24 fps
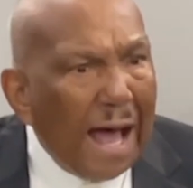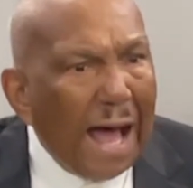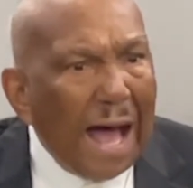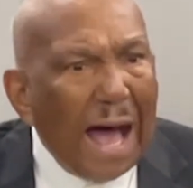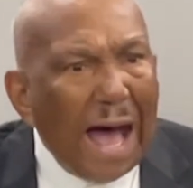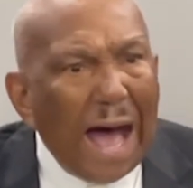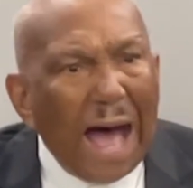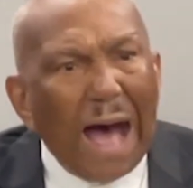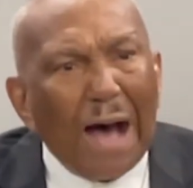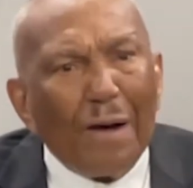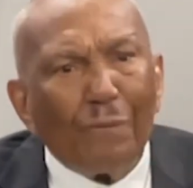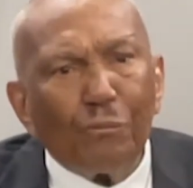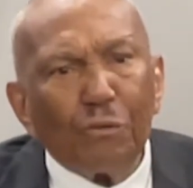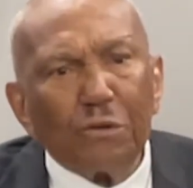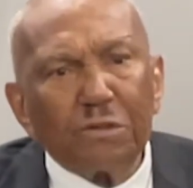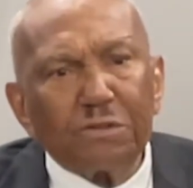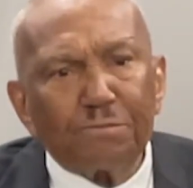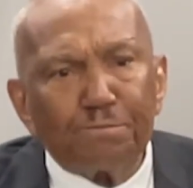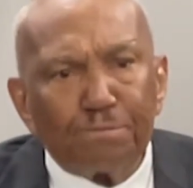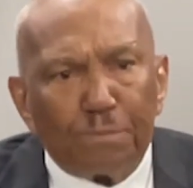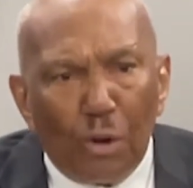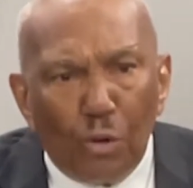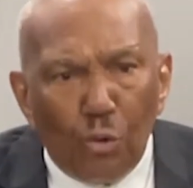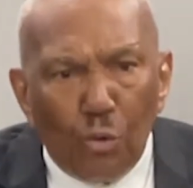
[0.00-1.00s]
I was
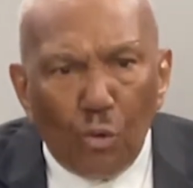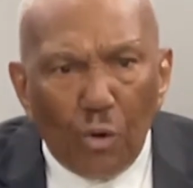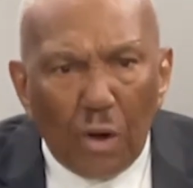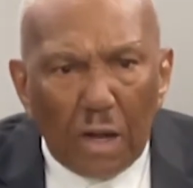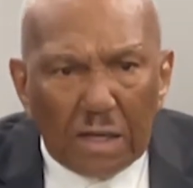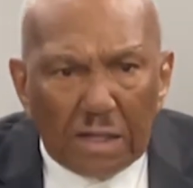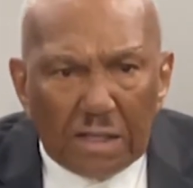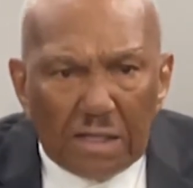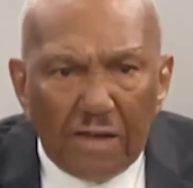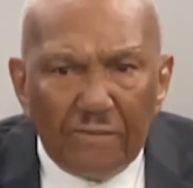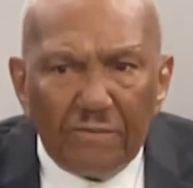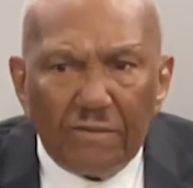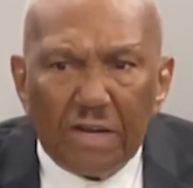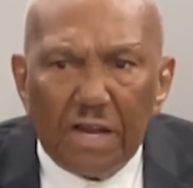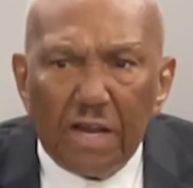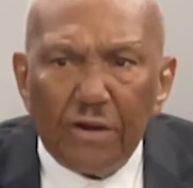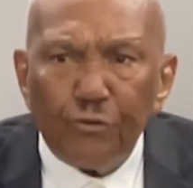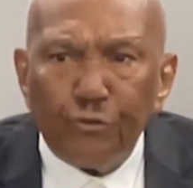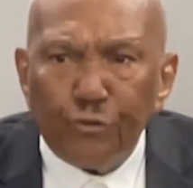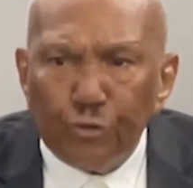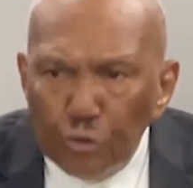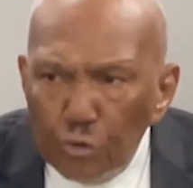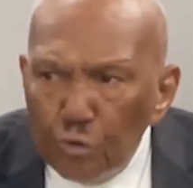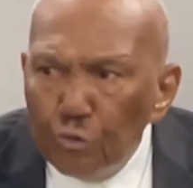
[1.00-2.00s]
born living
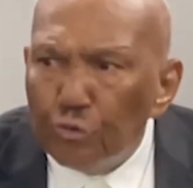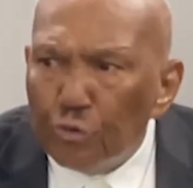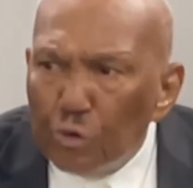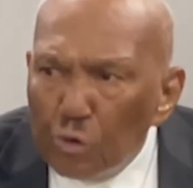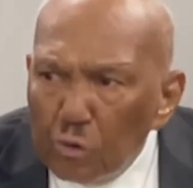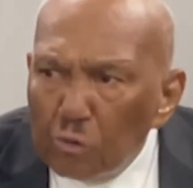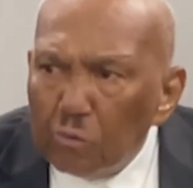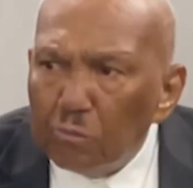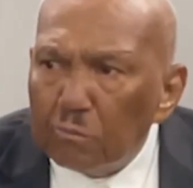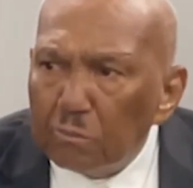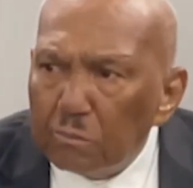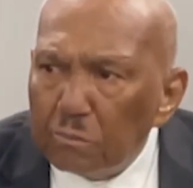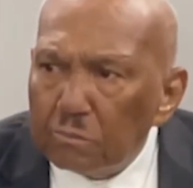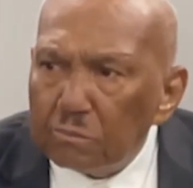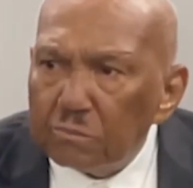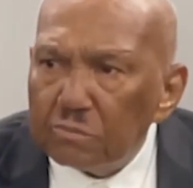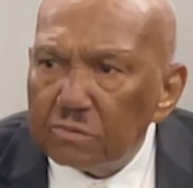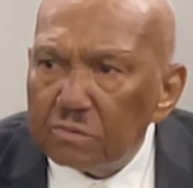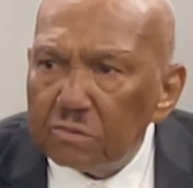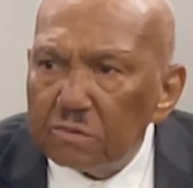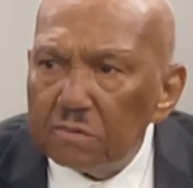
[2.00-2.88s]
in 2 rooms,